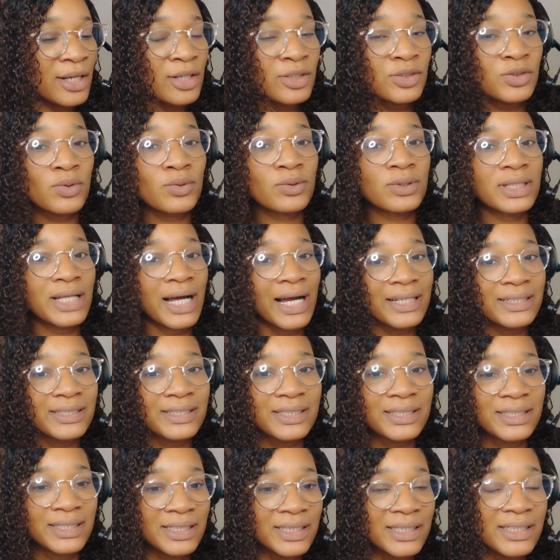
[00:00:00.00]
So that
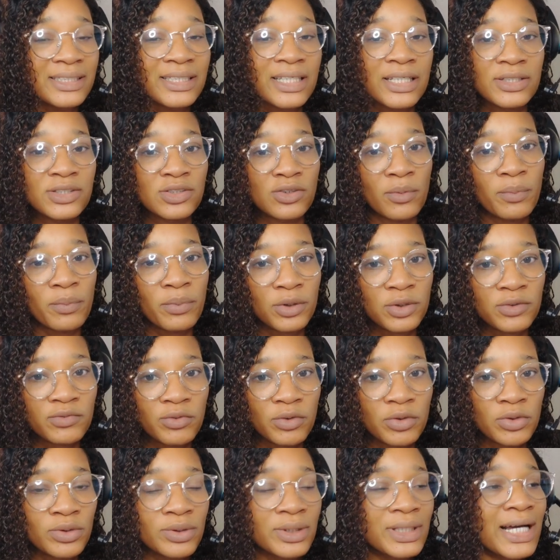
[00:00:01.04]
is a support
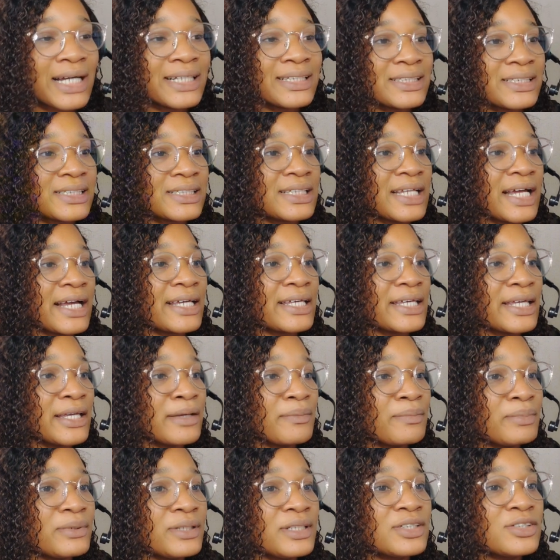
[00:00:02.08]
for you. That is like
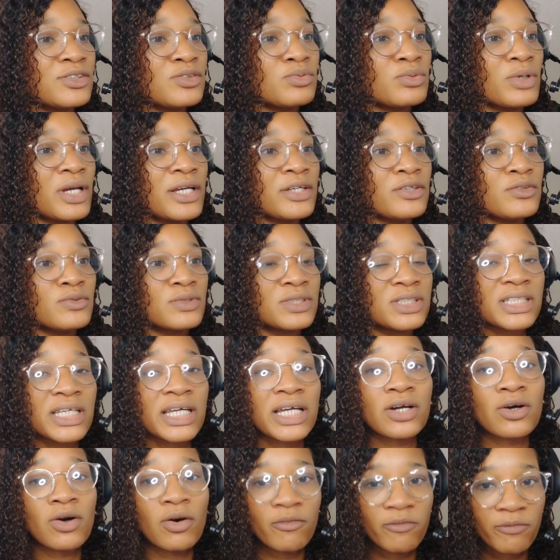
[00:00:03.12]
a place where you
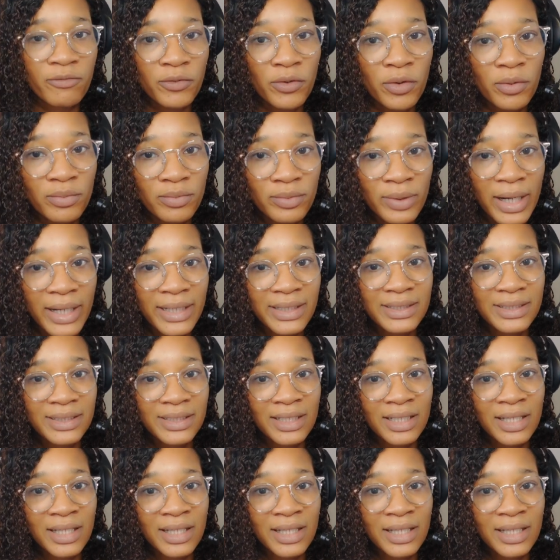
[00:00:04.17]
take off from, right?